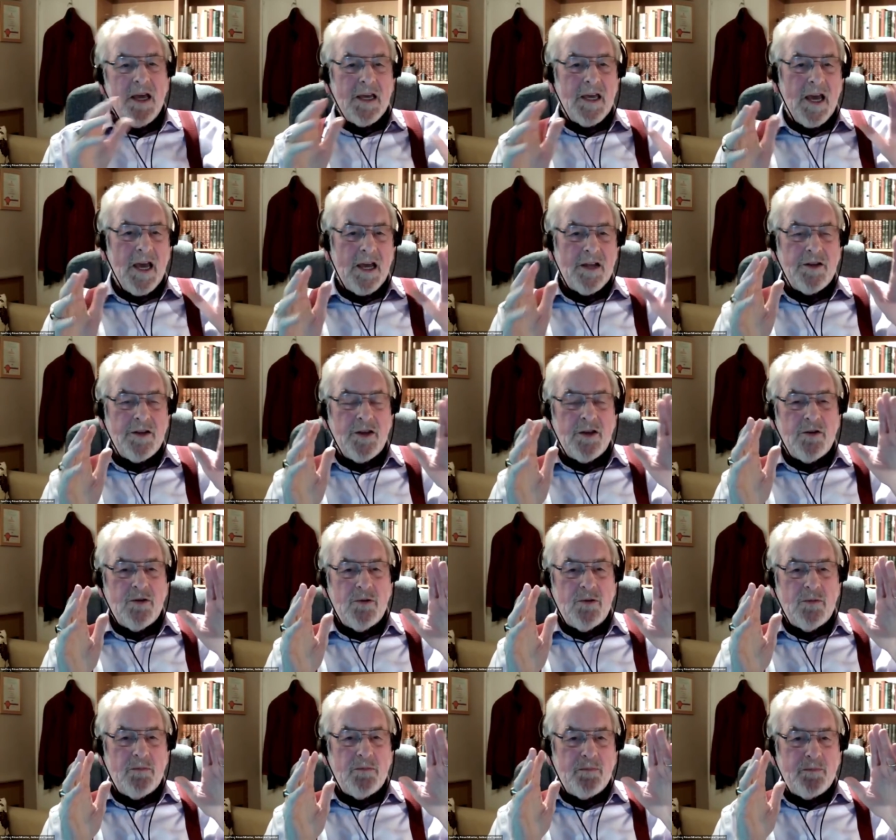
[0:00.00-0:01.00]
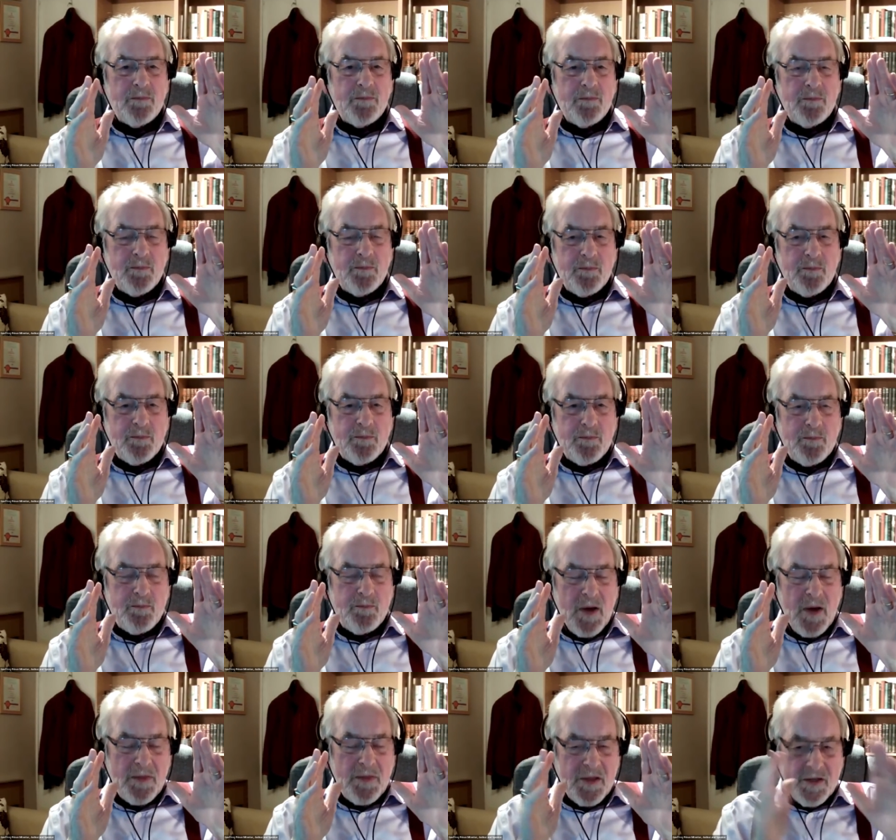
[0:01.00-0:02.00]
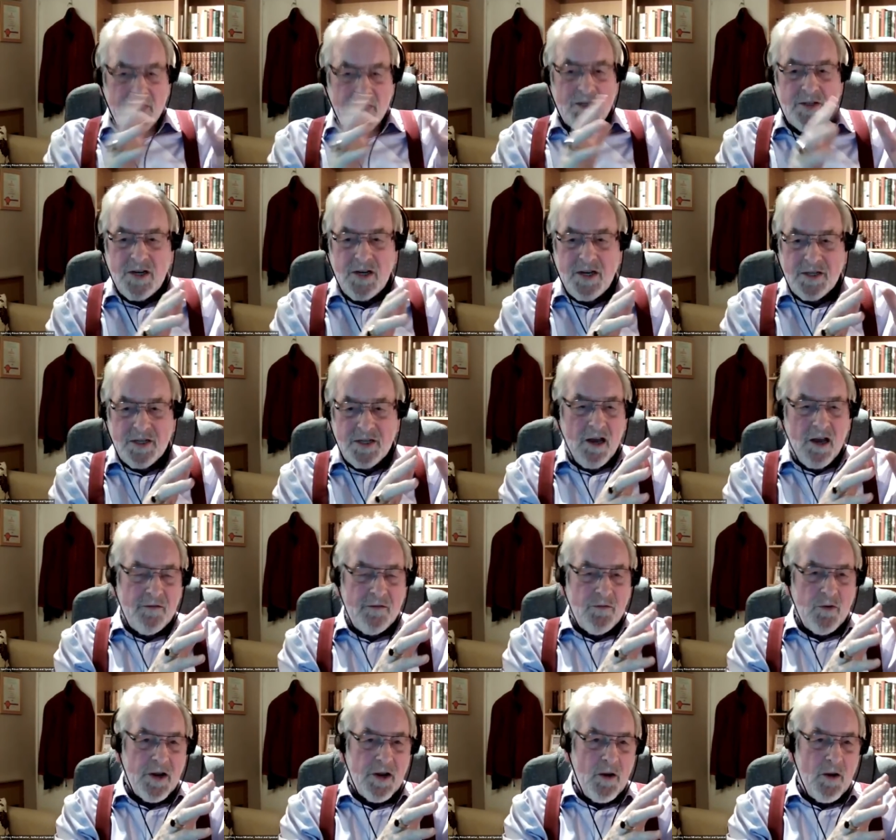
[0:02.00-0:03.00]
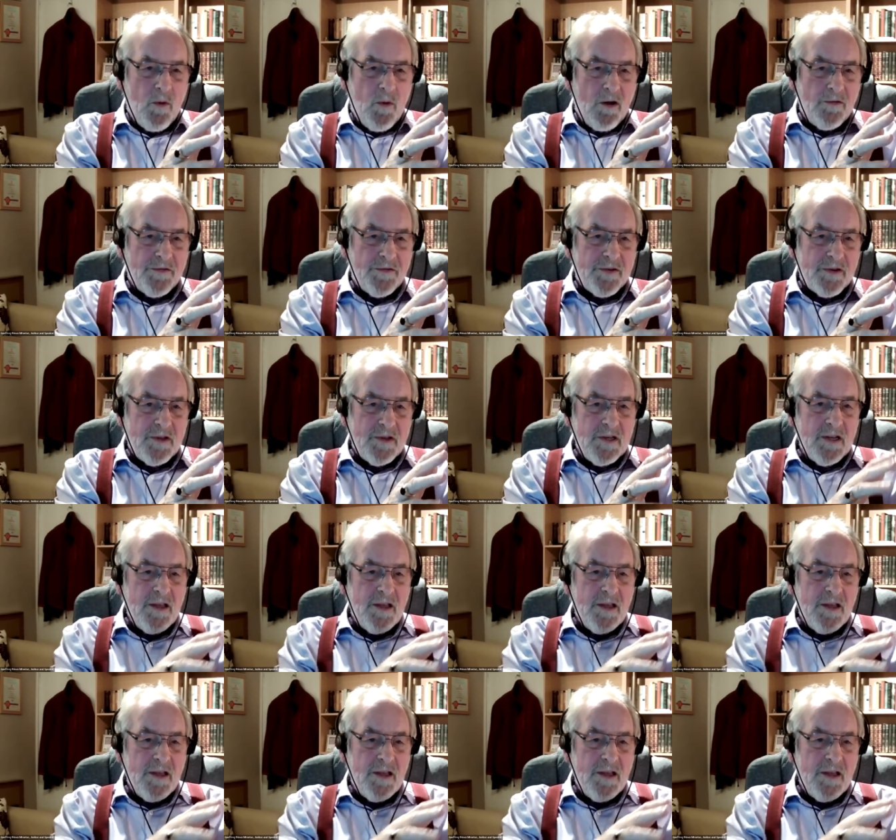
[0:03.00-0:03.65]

can you this is the design of what I want.